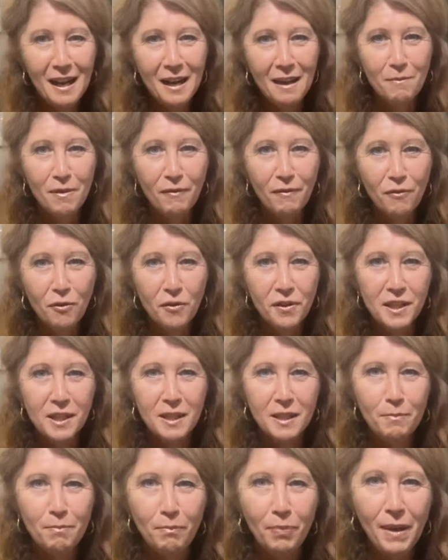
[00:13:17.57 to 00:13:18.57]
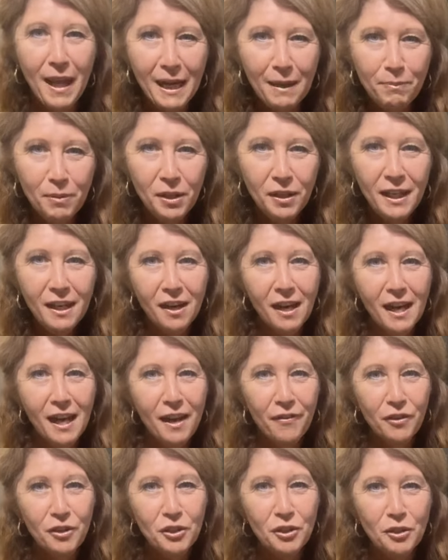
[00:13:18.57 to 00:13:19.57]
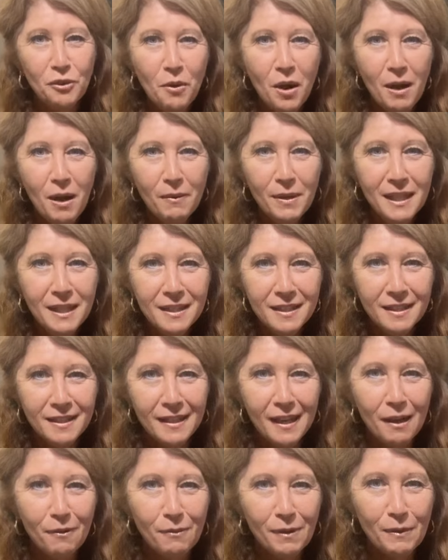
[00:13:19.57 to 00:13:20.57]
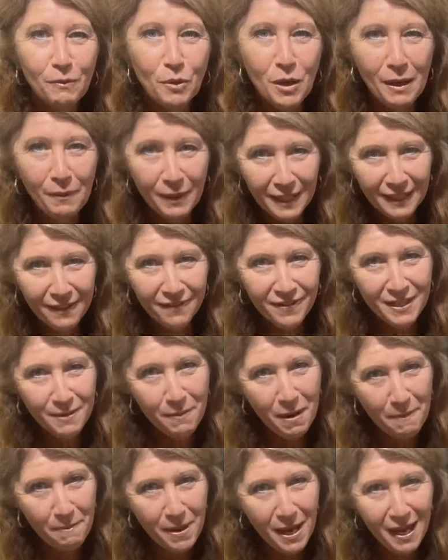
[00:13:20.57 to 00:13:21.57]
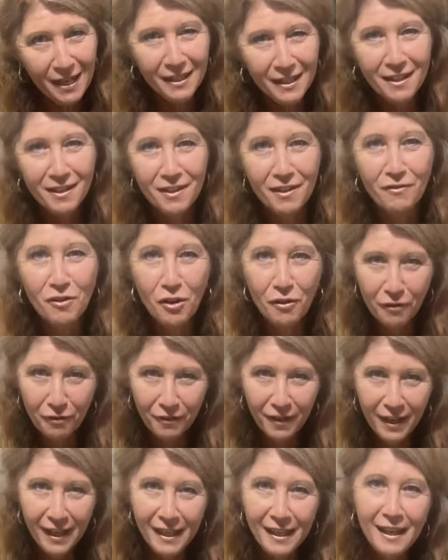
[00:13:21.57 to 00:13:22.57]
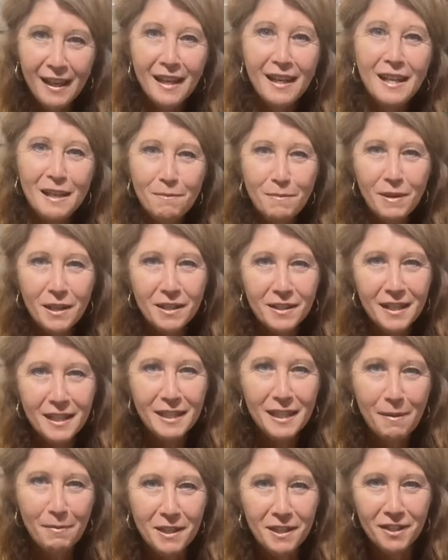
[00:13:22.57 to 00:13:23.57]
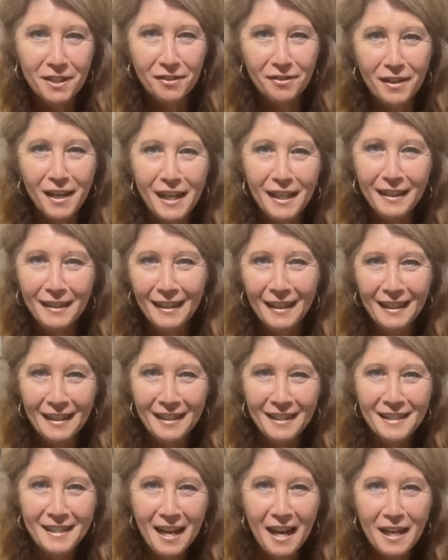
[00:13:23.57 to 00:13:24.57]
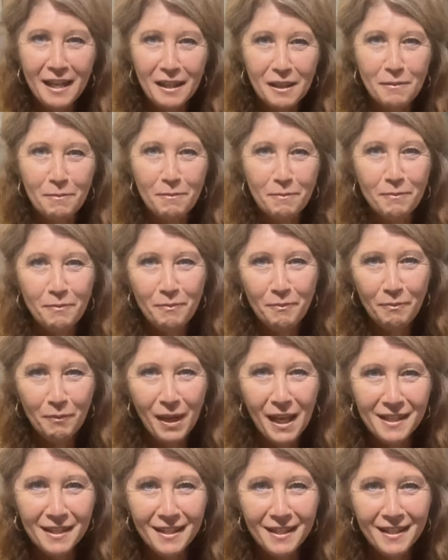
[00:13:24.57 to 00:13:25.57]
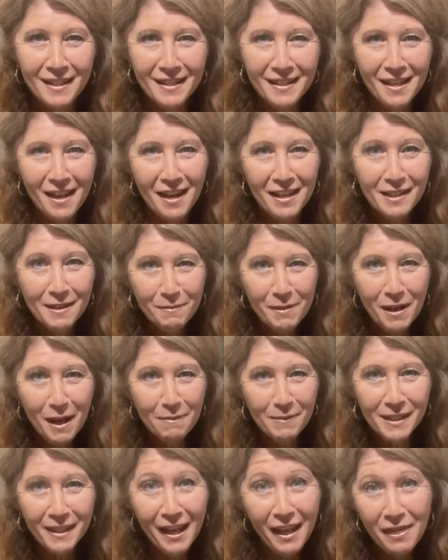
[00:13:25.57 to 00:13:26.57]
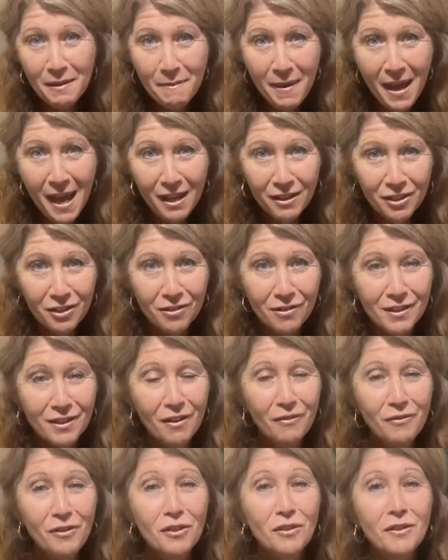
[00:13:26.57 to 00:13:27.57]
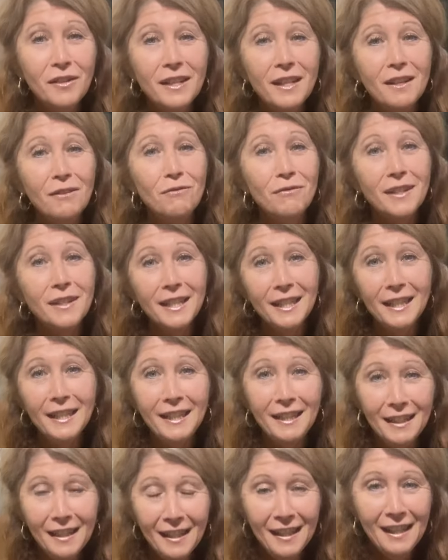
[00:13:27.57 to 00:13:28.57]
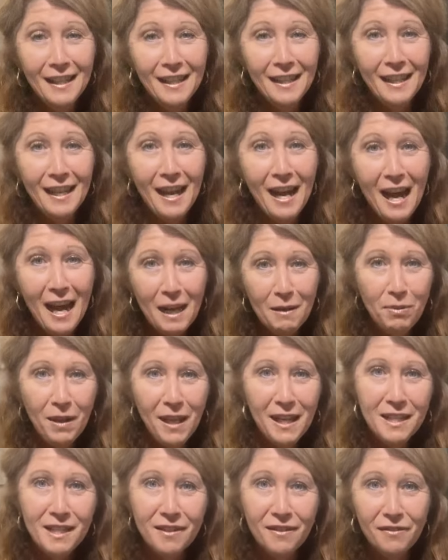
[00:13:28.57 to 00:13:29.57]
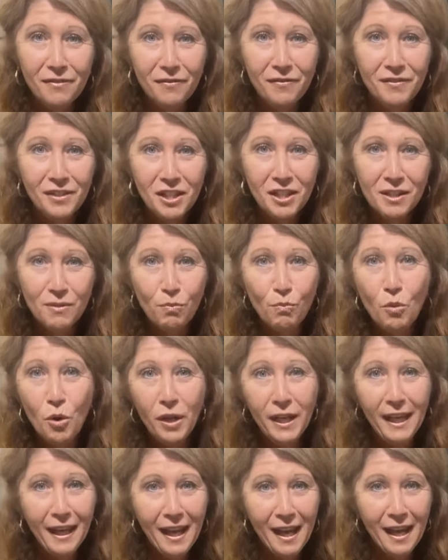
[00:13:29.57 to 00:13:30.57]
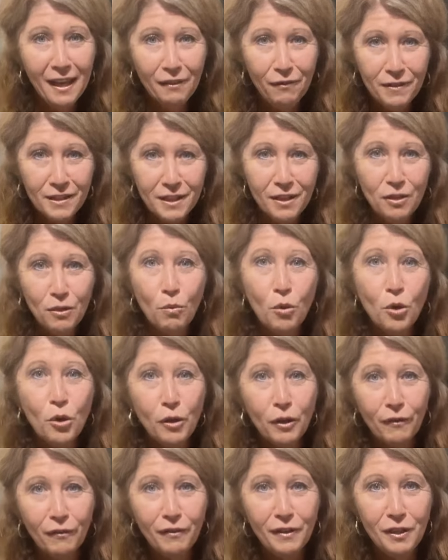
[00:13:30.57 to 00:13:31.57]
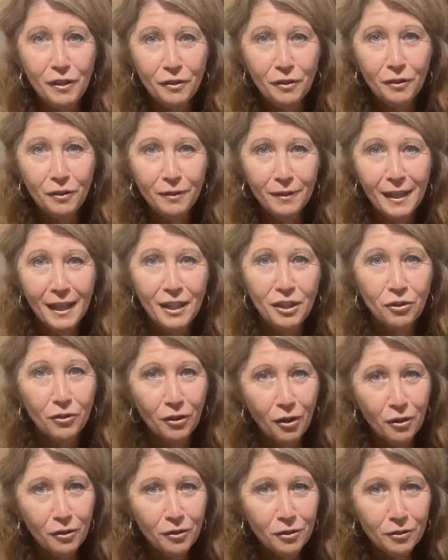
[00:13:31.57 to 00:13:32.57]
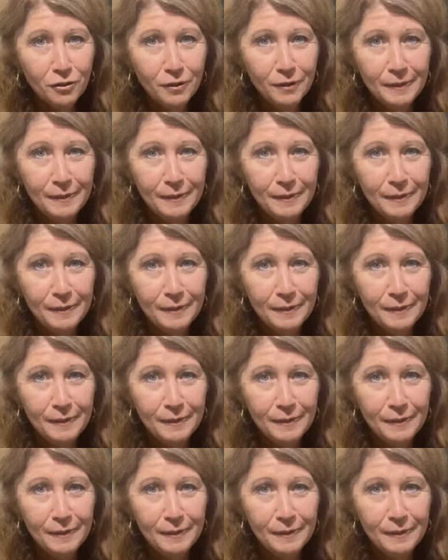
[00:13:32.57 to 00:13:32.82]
Before this Black Beauty, I had the two white ones. Now one white one lives in my bag. Yes, I've got three because I demonstrate and take them places. I sometimes lend them out too. So if you're in a really hard place of just working out if it's going to work for you and you're local,